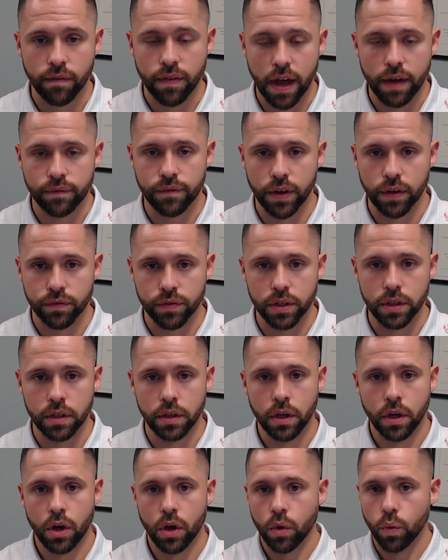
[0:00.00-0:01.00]
that 50
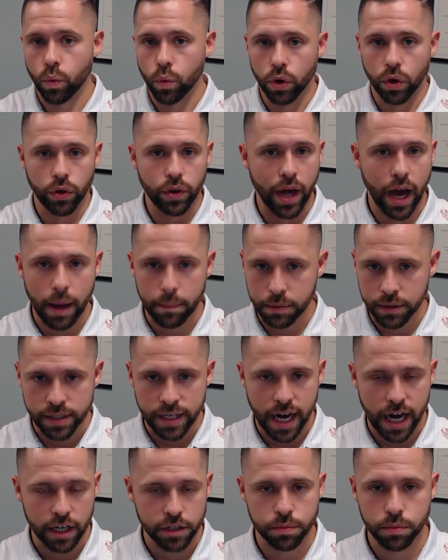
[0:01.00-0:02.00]
will not be
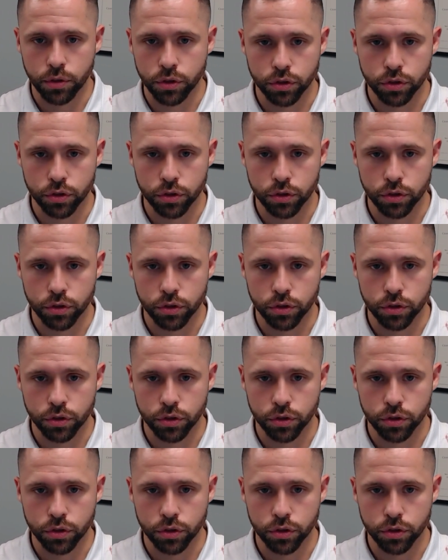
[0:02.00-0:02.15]
taxable.